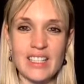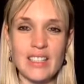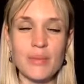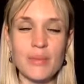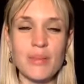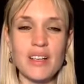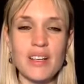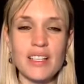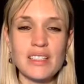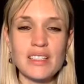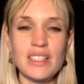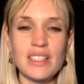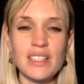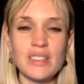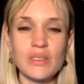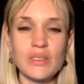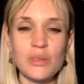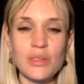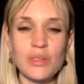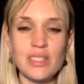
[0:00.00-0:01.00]
The person
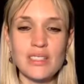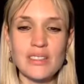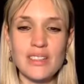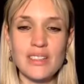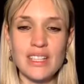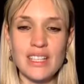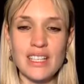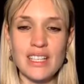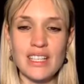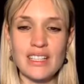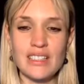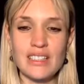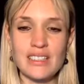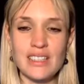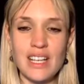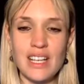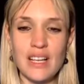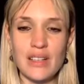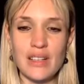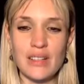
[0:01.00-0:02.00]
is always looking at
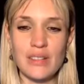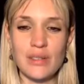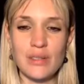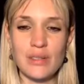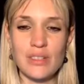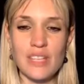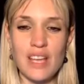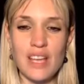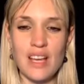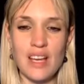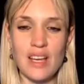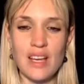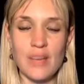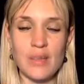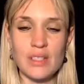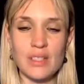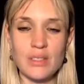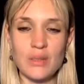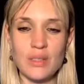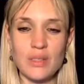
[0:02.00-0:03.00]
itself through
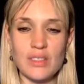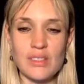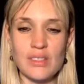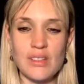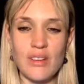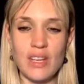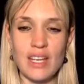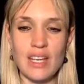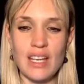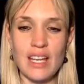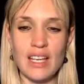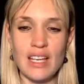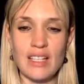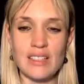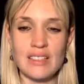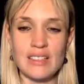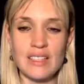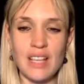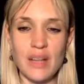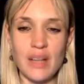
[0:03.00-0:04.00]
time, it's always looking at
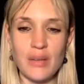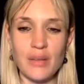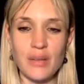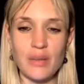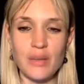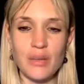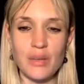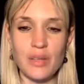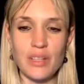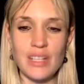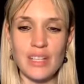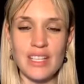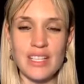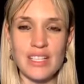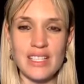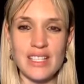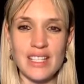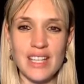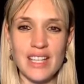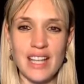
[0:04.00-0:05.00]
itself through
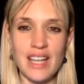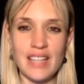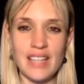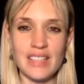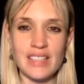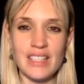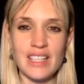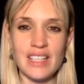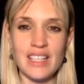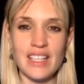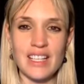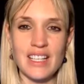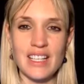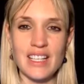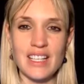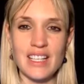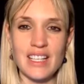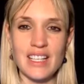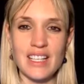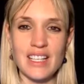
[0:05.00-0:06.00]
this and that.
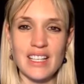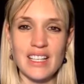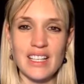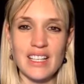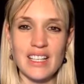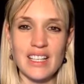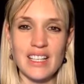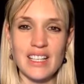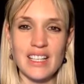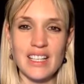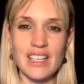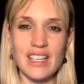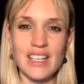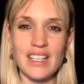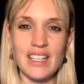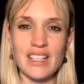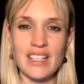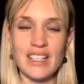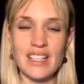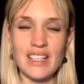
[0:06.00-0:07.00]

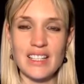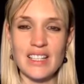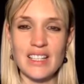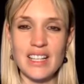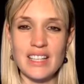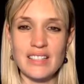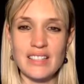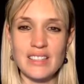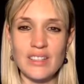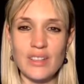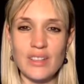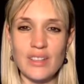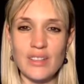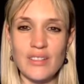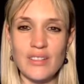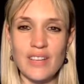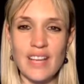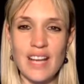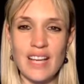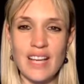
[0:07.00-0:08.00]
And that's not the
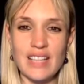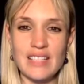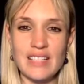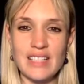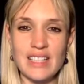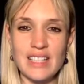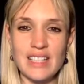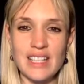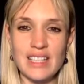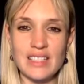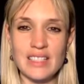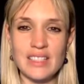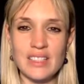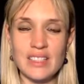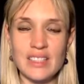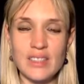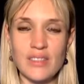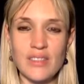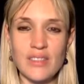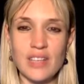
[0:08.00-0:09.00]
reality, that's
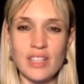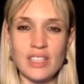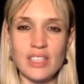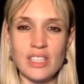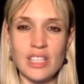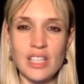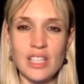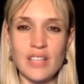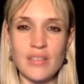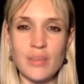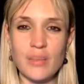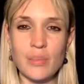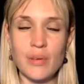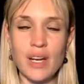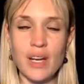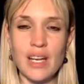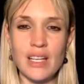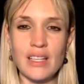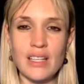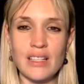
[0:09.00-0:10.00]
just a functioning of a
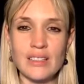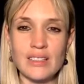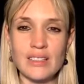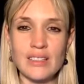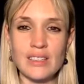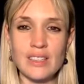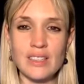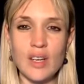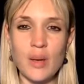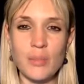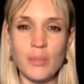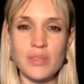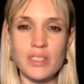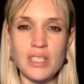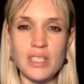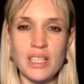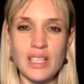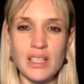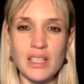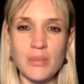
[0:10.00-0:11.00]
brain that's
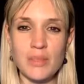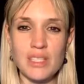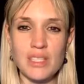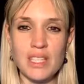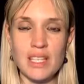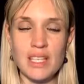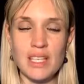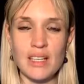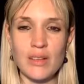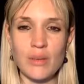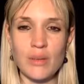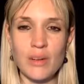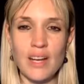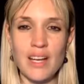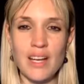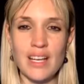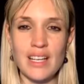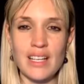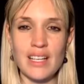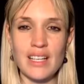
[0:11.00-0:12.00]
interpreting in a particular
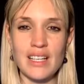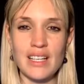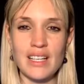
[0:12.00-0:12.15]
way.